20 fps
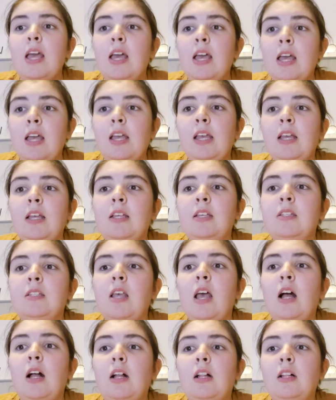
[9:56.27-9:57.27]
it is
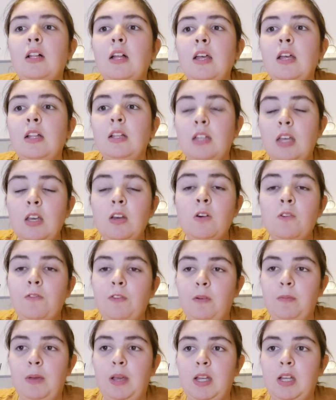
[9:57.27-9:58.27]
illegal
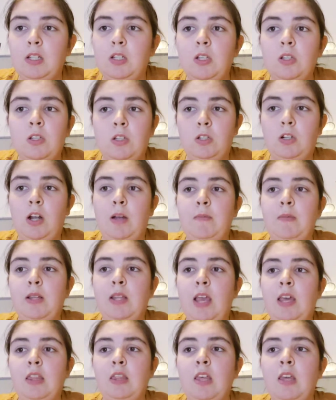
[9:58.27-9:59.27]
for me to
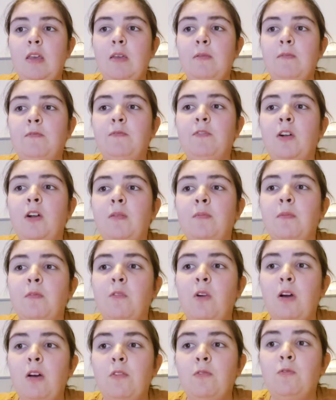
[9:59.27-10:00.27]
discriminate them
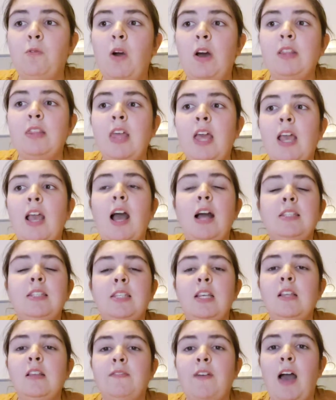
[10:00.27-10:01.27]
of what they
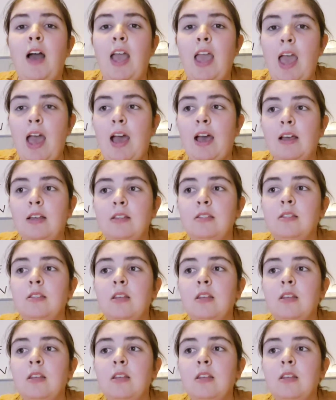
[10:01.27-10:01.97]
identify as.